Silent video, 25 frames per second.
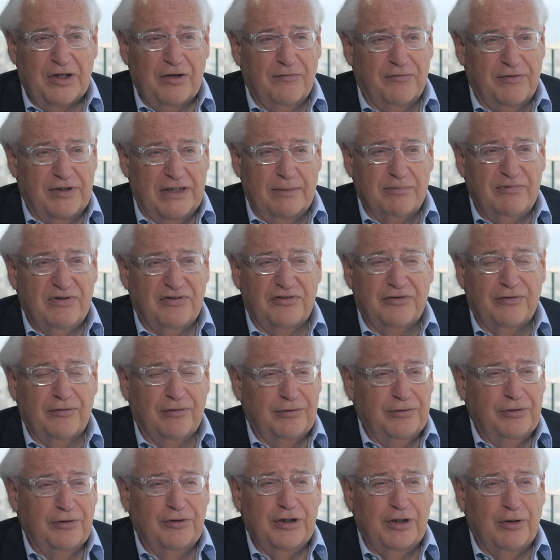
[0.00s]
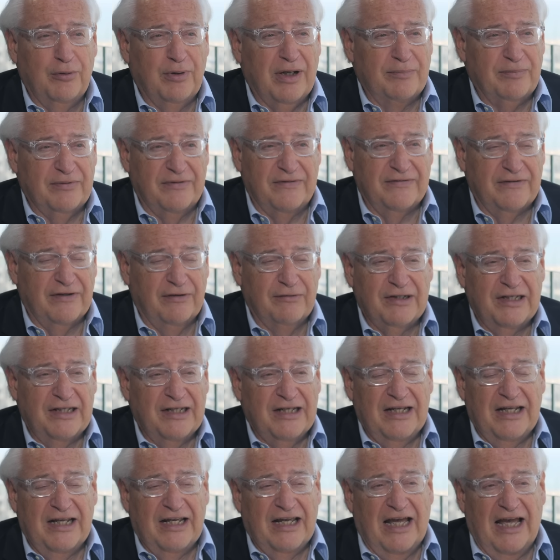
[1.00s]
for them to store nuclear weapons. So
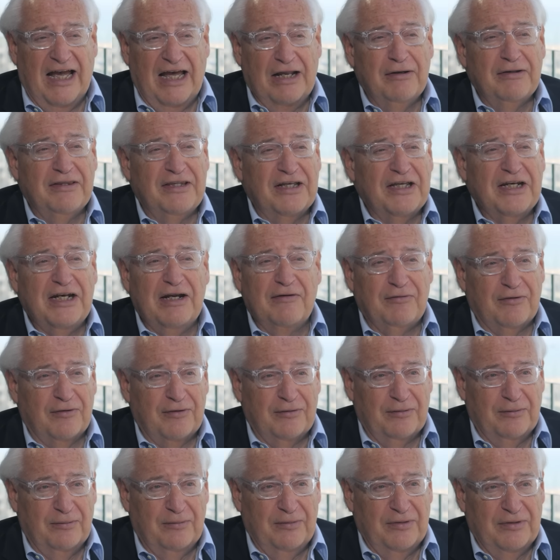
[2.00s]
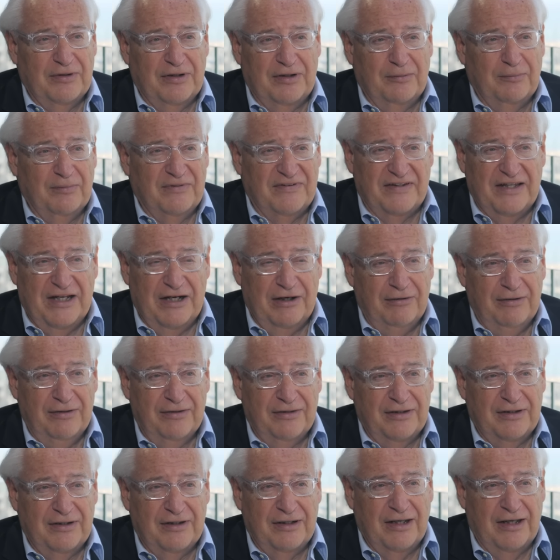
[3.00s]
I don't think it ever was there.
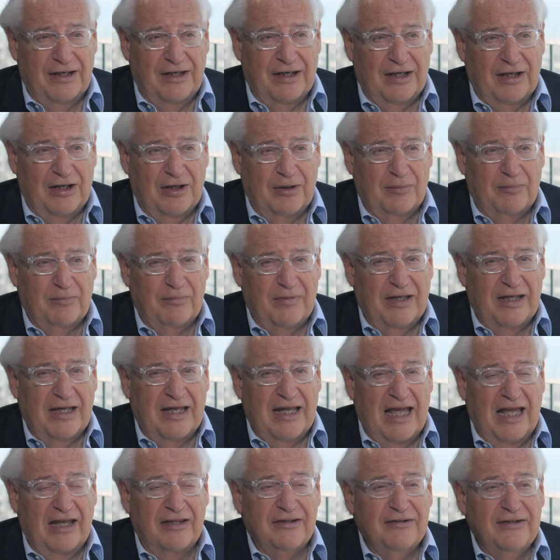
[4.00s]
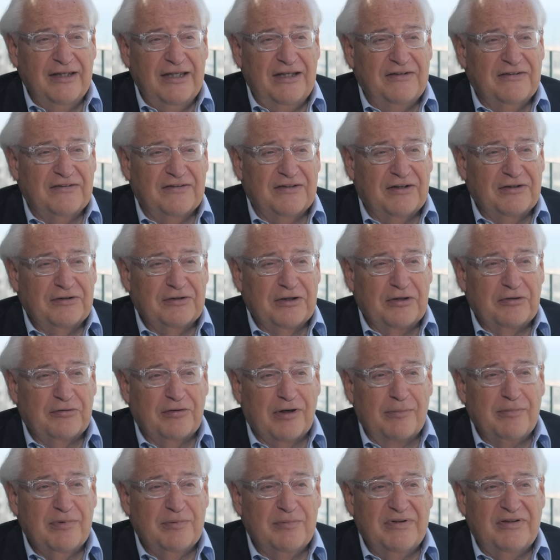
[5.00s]
At least under the
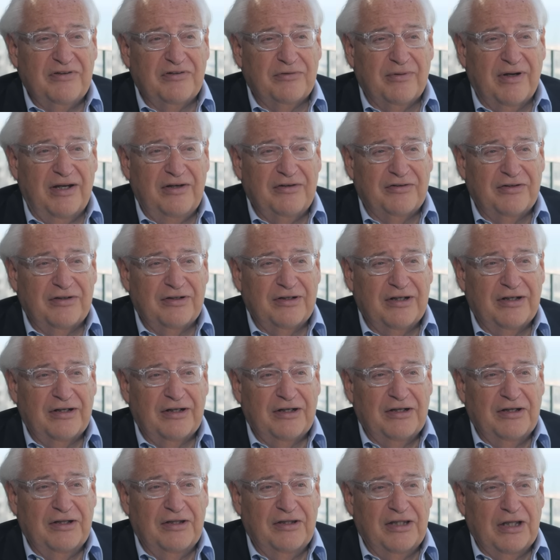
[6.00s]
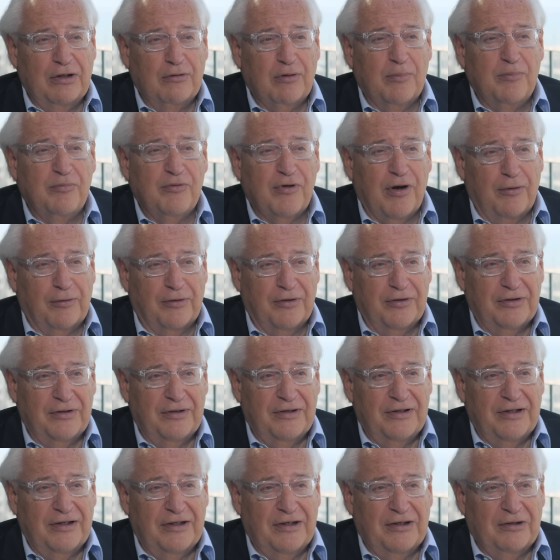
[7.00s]
Trump administration, they were broke,
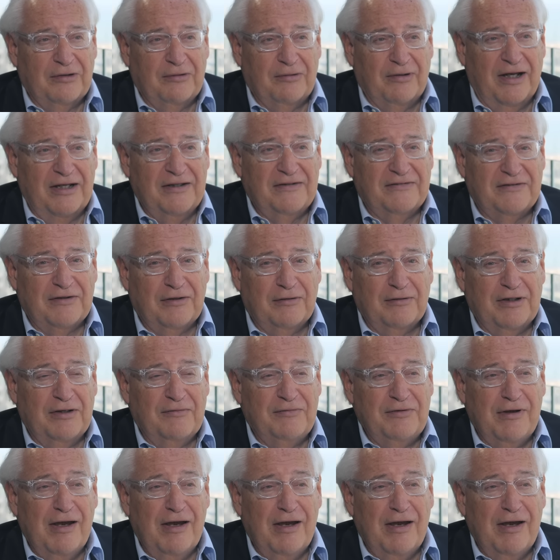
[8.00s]
right? So if